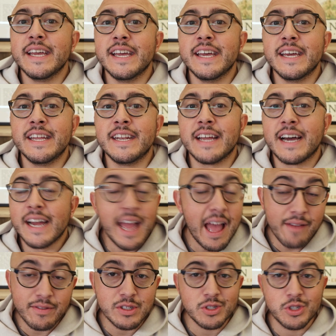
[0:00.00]
and I
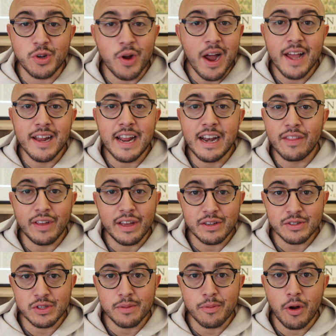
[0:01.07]
haven't tried anything
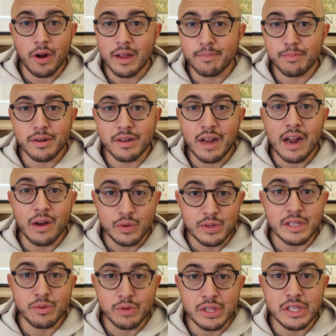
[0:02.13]
else on the market, but I
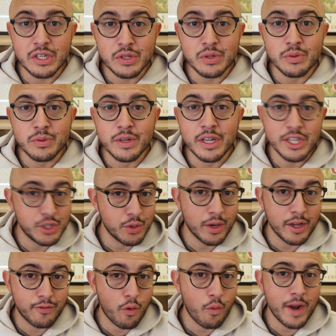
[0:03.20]
really, really do
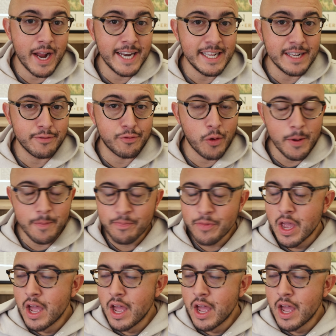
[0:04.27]
enjoy it for what I need it for.